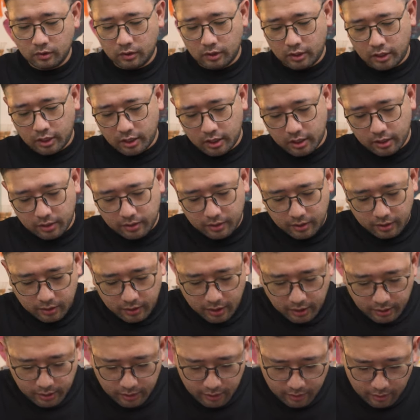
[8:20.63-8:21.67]
Okay, I think
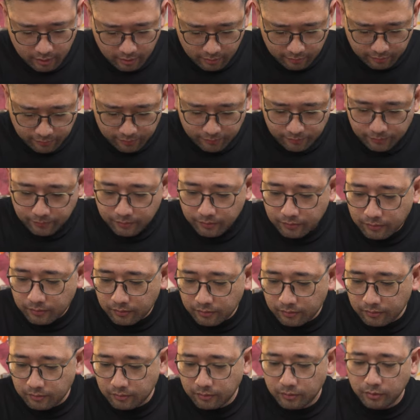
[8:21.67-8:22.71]
that's enough.
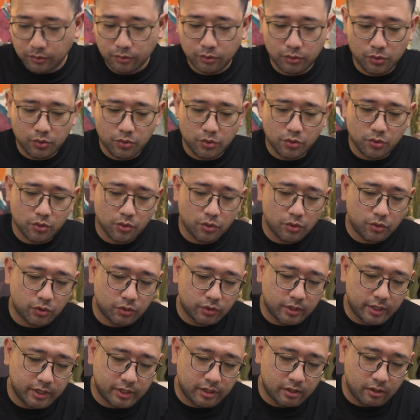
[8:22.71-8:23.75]
Oh,
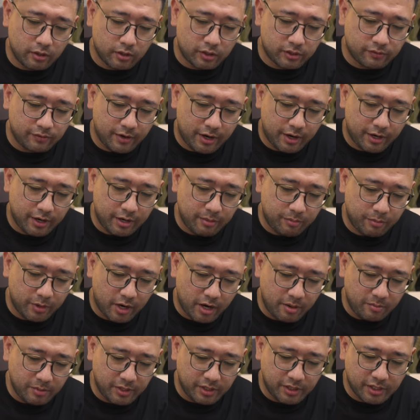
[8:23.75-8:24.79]
this looks very
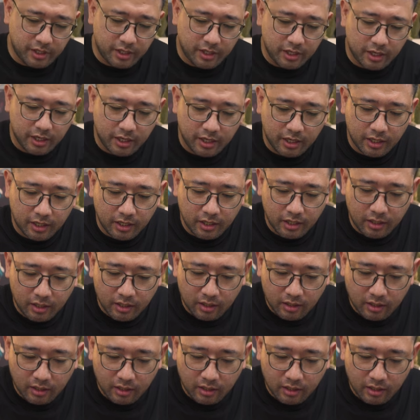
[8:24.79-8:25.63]
promising.